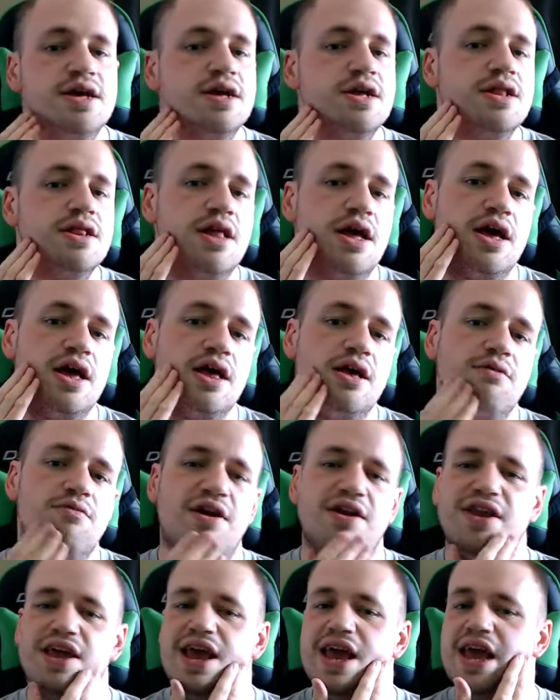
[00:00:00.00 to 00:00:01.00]
like
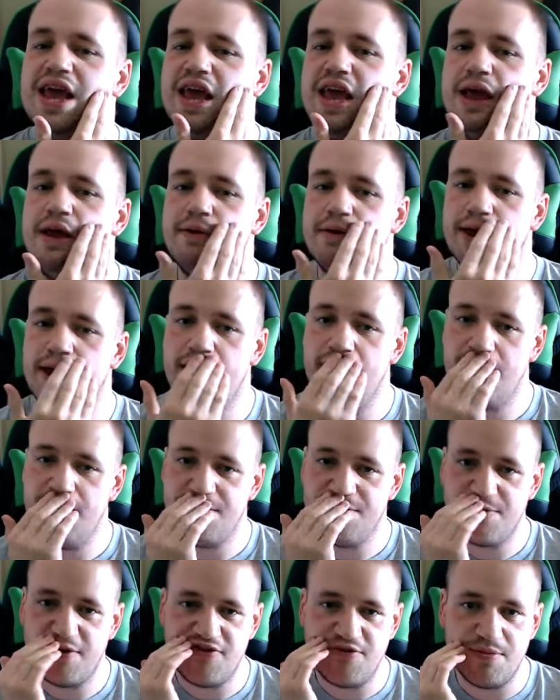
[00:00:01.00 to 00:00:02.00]
around here and here,
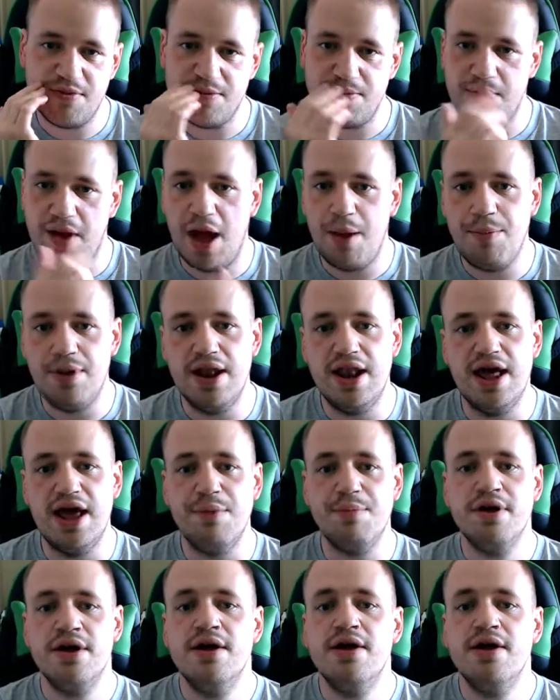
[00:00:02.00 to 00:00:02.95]
especially my upper lip.